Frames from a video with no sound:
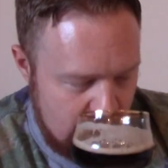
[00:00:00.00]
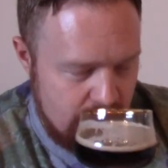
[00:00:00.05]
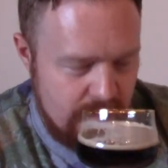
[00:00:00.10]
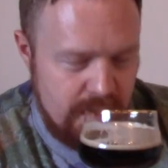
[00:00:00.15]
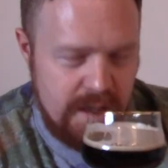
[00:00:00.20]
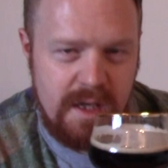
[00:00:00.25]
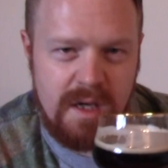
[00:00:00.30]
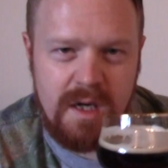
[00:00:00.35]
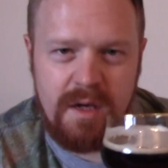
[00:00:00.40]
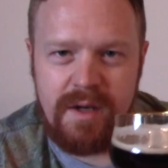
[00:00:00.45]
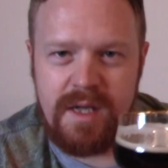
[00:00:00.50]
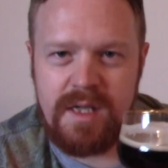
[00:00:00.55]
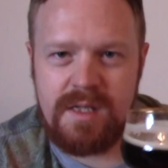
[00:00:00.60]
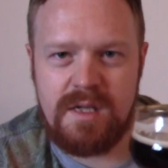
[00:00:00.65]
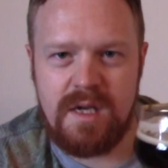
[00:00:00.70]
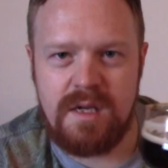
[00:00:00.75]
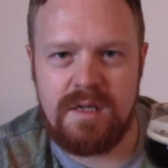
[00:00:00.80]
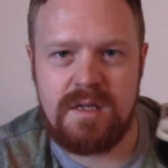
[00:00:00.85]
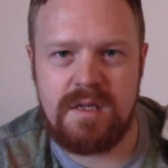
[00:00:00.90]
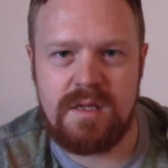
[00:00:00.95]
But you know, it
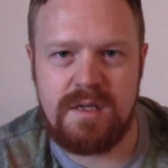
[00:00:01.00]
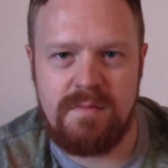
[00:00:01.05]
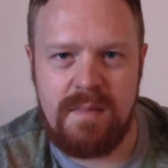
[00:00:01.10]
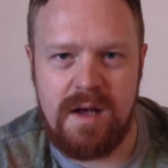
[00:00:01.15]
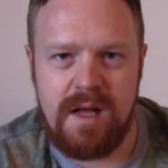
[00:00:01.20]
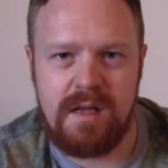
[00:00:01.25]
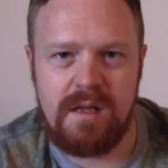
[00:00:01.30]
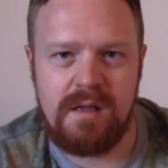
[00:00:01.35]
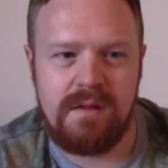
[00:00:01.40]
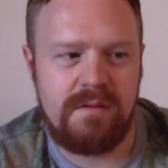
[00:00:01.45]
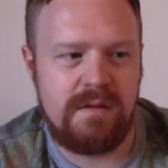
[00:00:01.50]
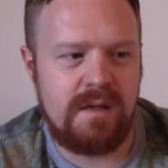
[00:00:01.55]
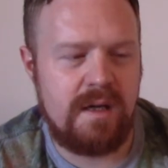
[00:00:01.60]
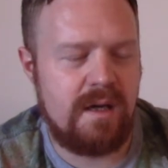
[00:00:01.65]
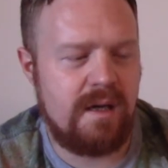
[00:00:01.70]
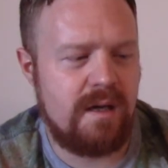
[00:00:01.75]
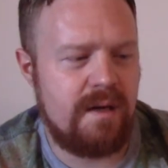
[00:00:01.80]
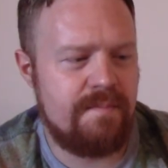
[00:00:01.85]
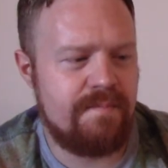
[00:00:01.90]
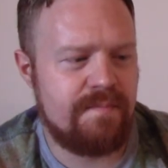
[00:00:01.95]
does smell
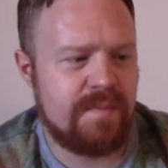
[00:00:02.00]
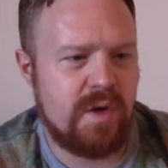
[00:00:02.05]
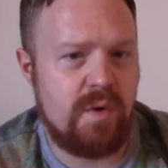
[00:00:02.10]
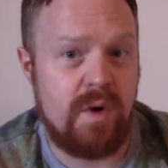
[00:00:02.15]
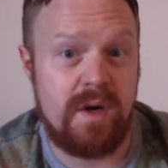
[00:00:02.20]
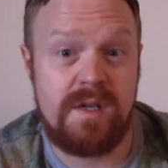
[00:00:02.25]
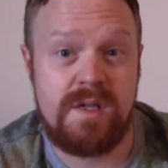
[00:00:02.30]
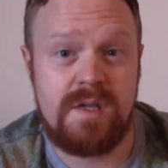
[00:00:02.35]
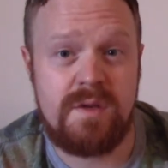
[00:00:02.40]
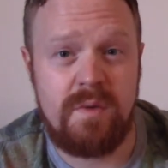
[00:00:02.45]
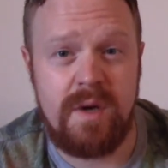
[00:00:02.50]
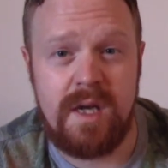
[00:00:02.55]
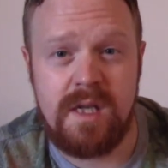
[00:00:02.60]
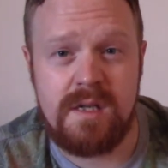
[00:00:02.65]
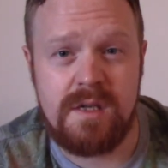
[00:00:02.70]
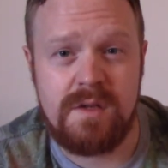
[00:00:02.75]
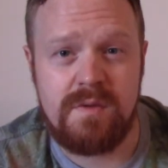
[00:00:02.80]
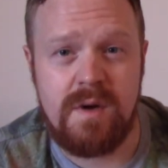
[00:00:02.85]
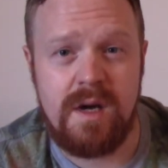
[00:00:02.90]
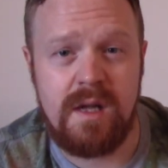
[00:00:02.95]
um, quite
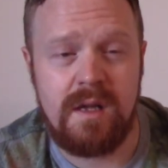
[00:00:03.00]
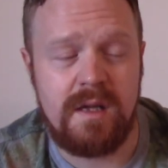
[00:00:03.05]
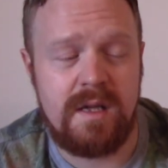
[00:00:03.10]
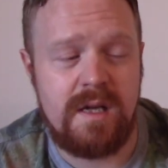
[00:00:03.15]
sweet as well.